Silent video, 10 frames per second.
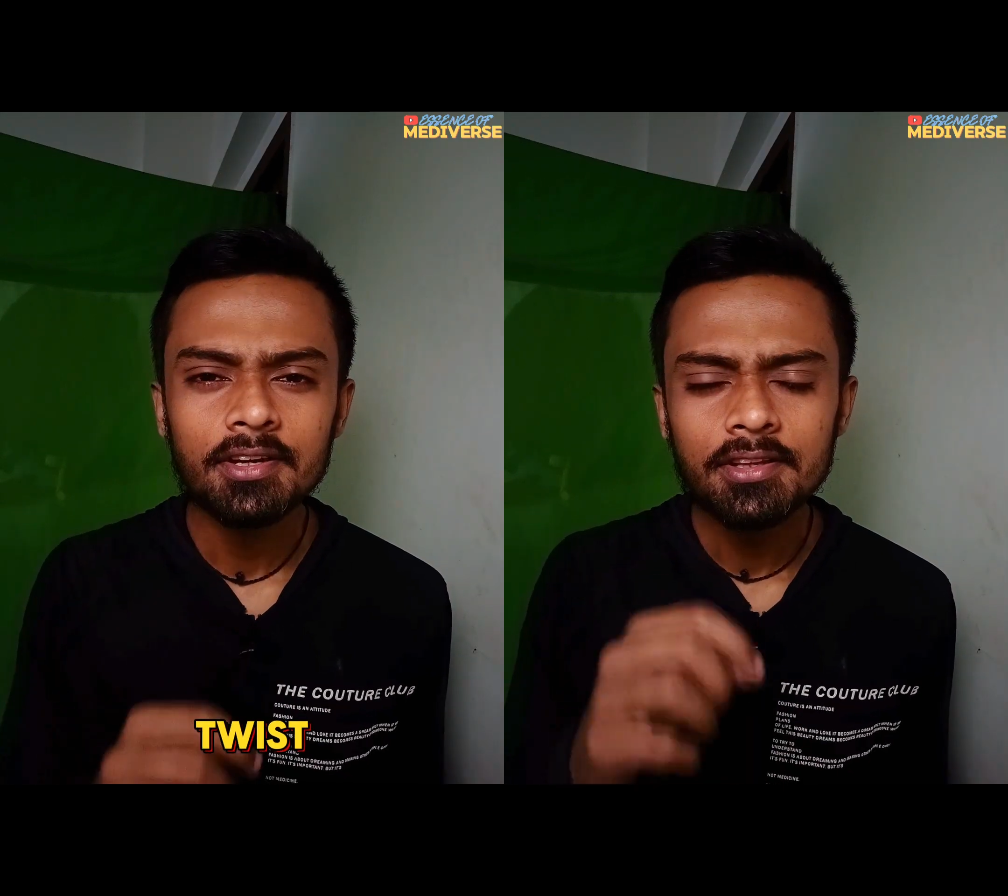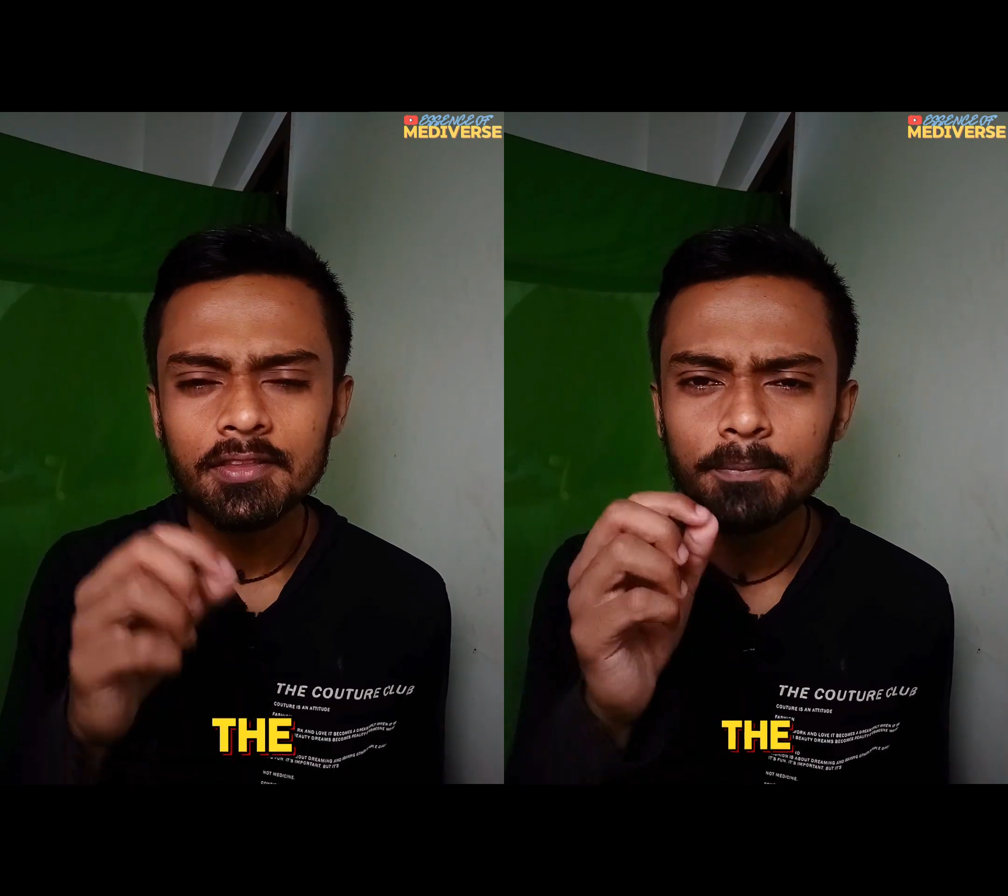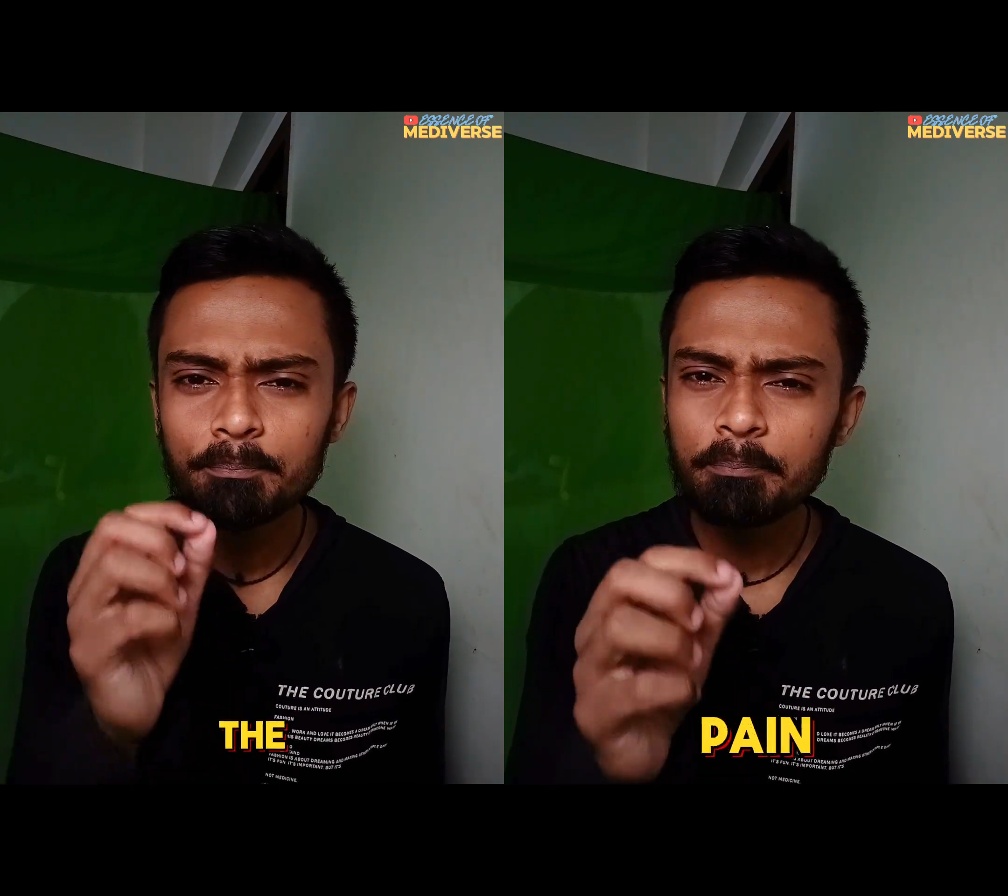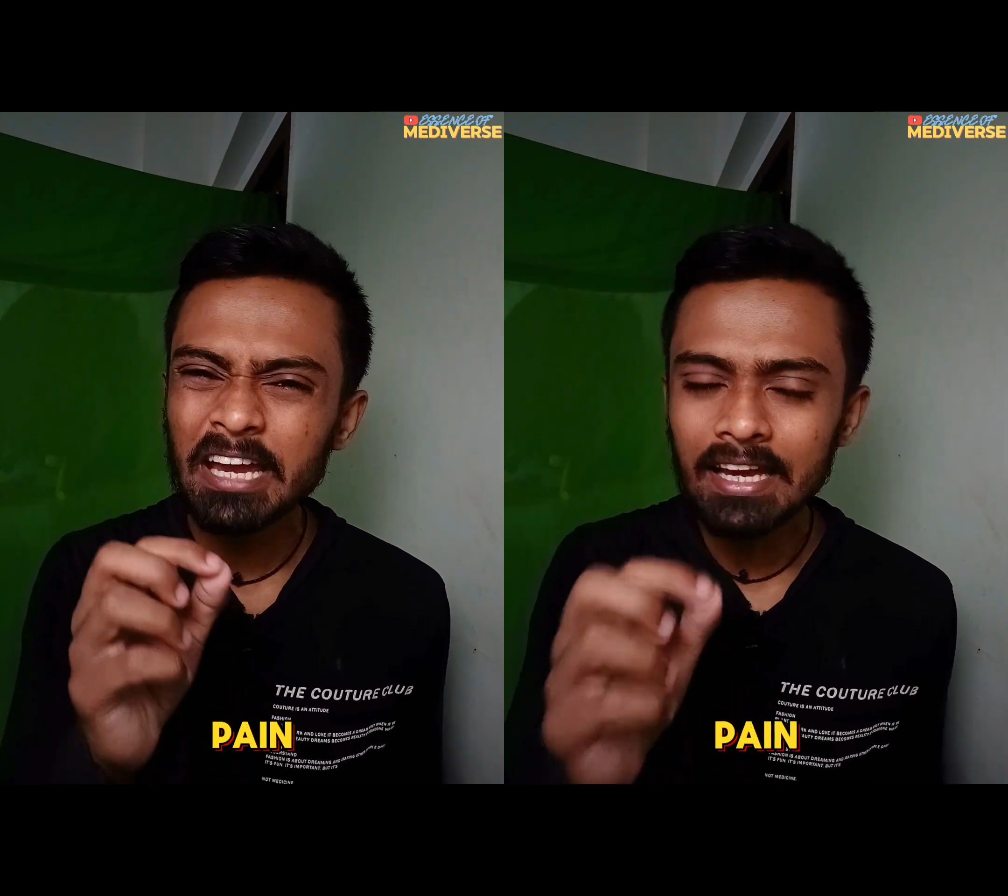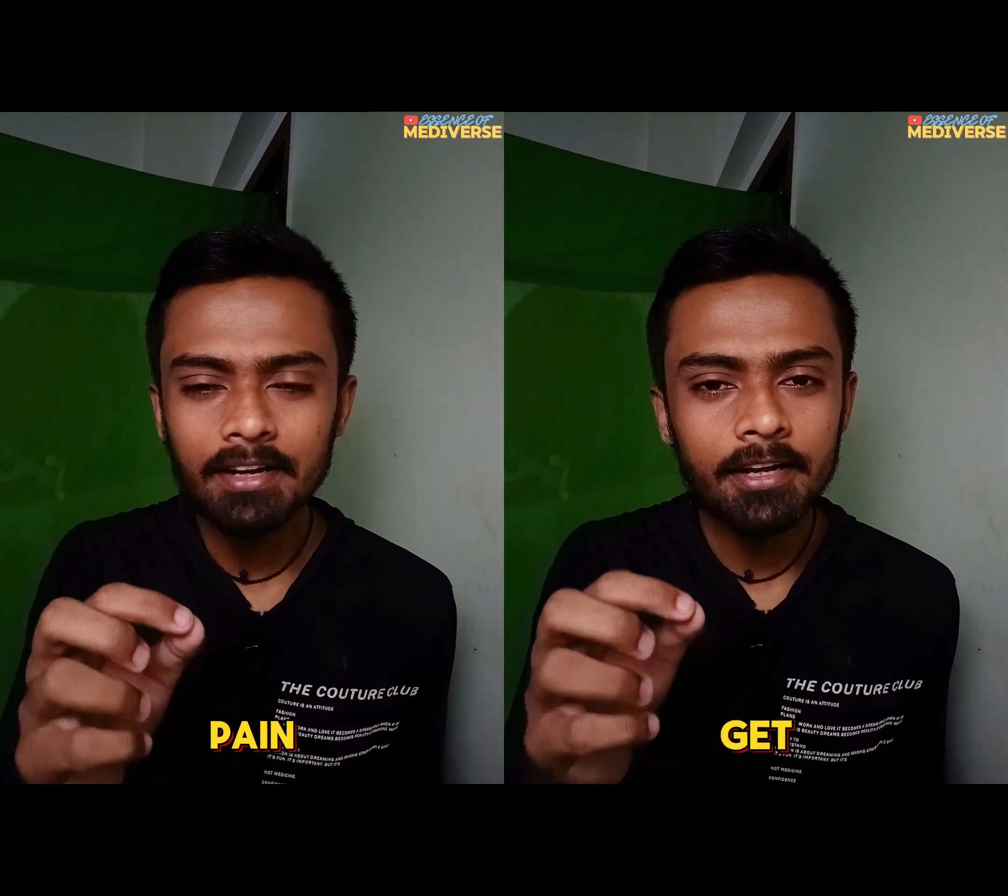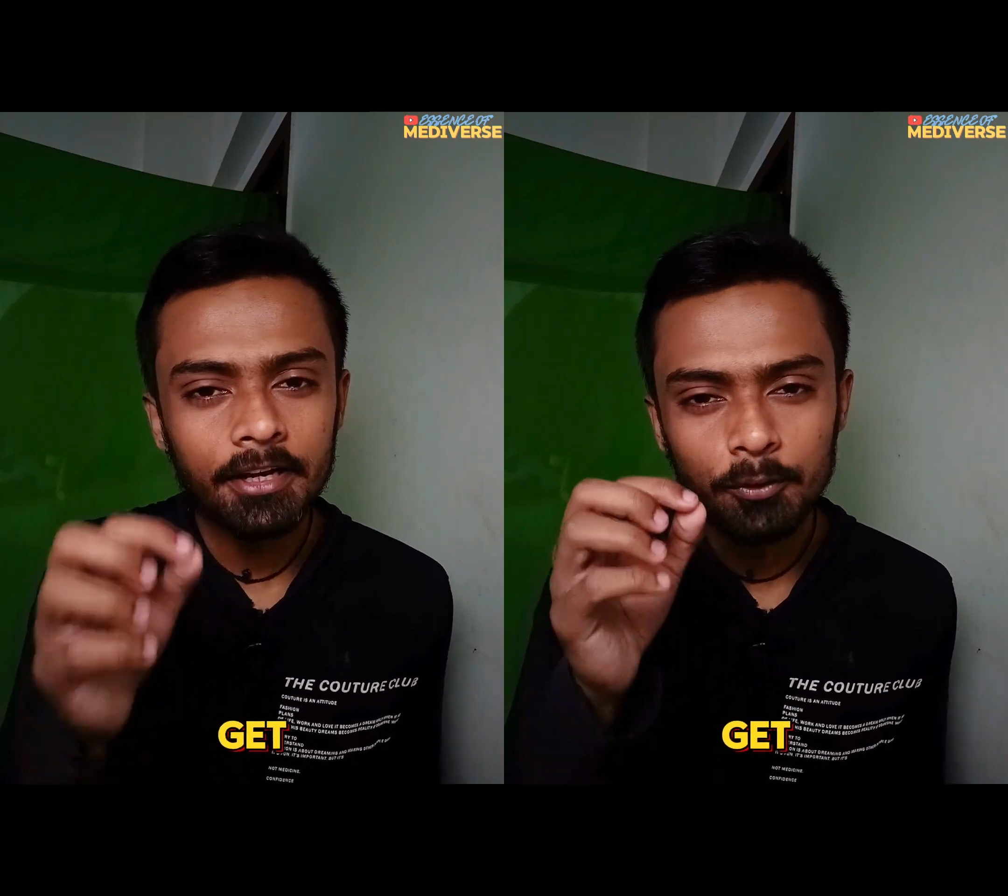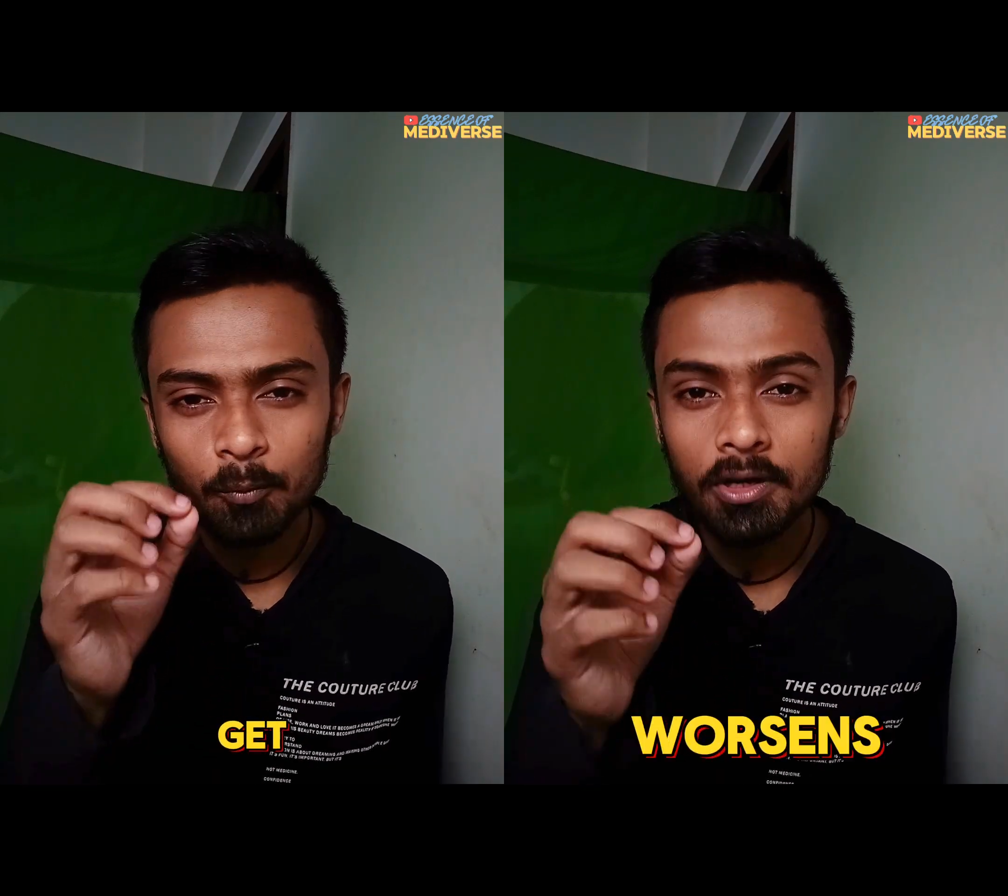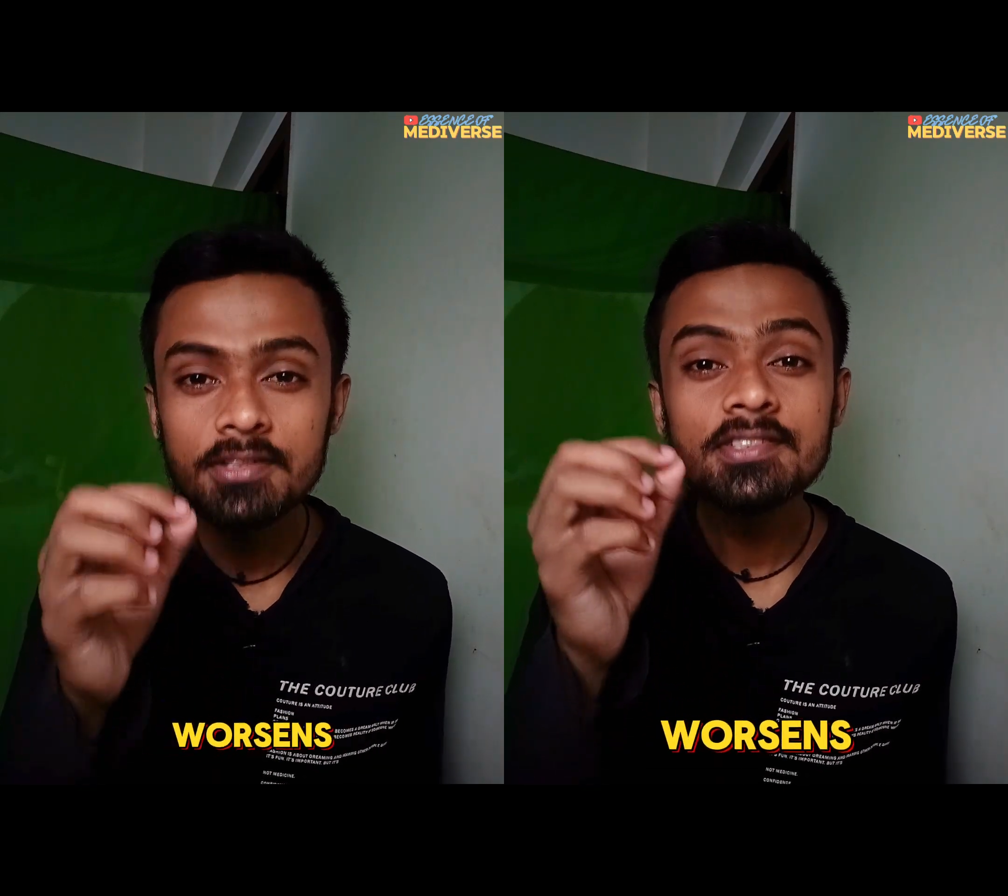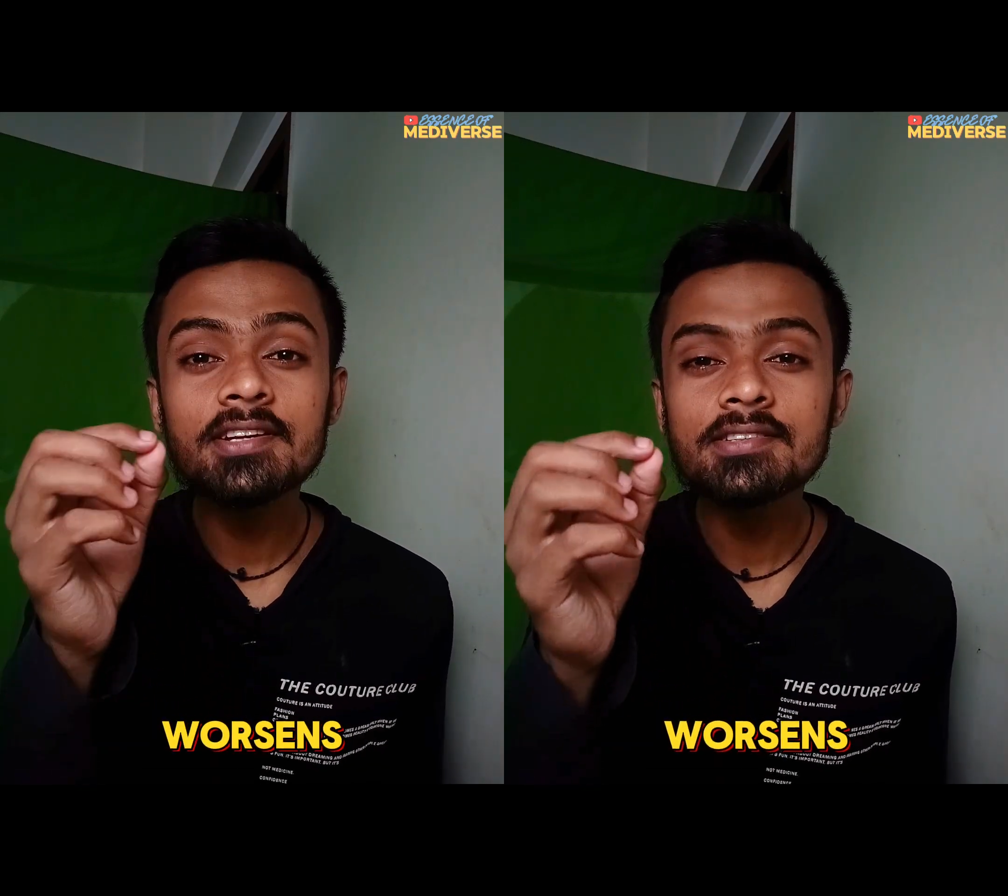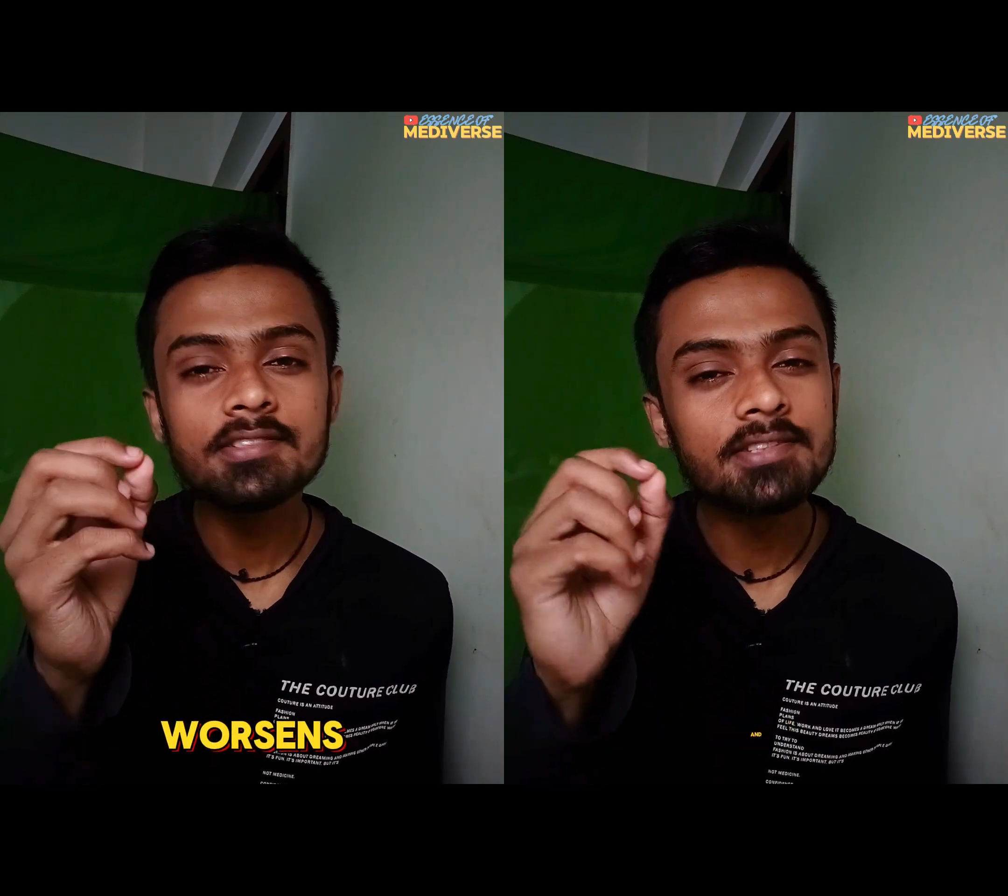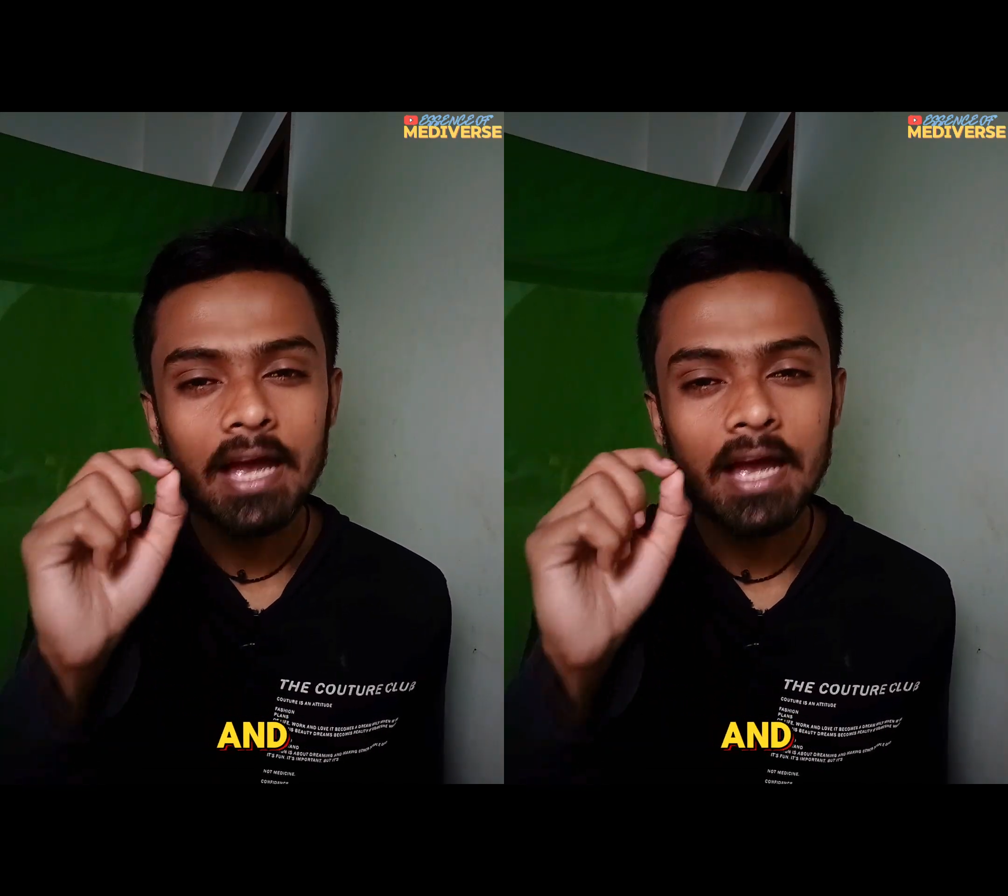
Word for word: the pain worsens